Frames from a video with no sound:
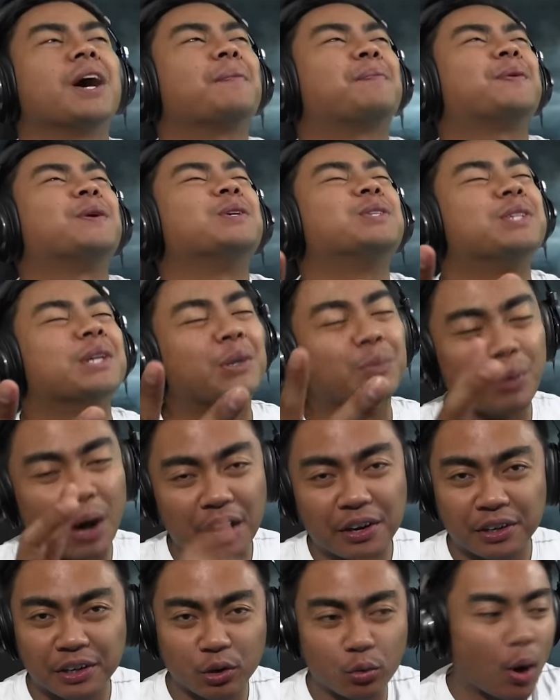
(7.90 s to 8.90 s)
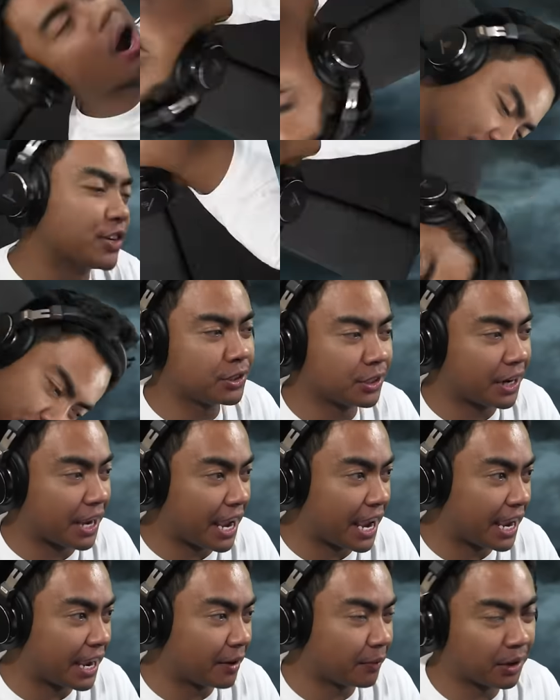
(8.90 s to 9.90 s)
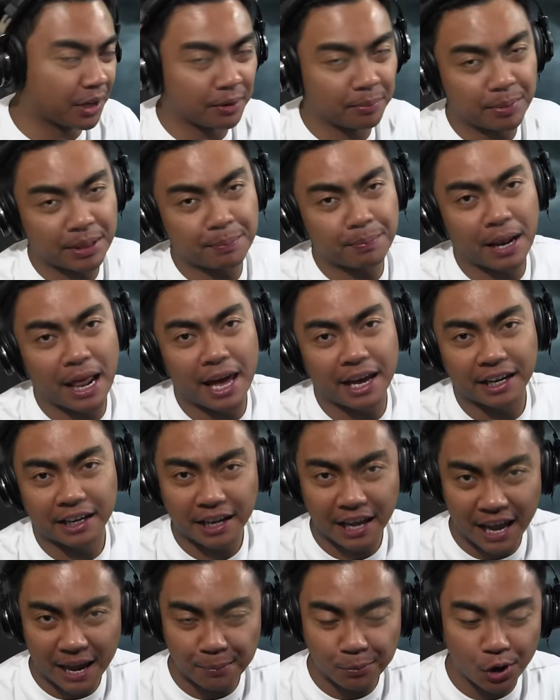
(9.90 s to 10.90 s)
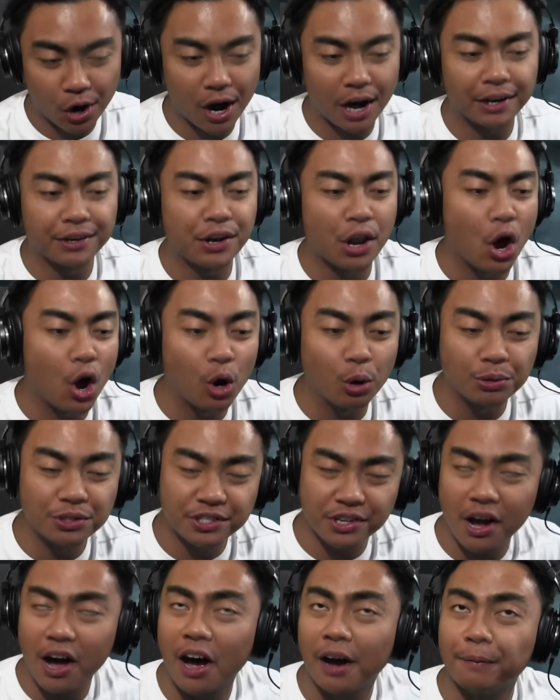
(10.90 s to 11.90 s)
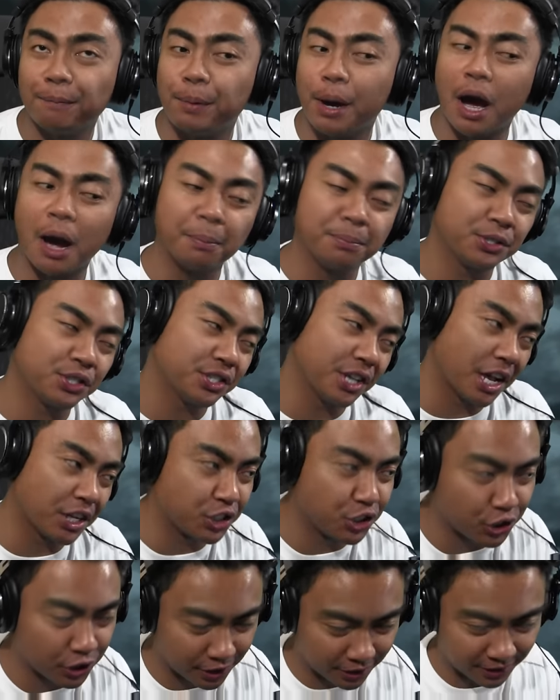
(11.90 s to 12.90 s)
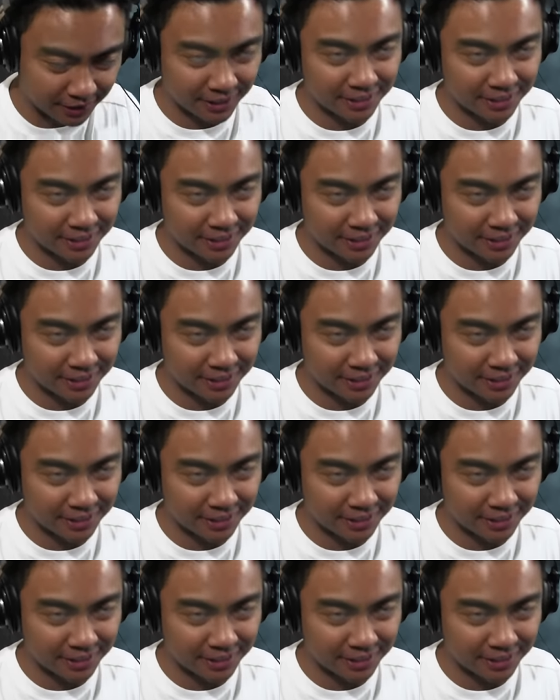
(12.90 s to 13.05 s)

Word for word: YouTube? Welcome to Guava Juice. Today I'm gonna be playing a game called Notes of Obsession.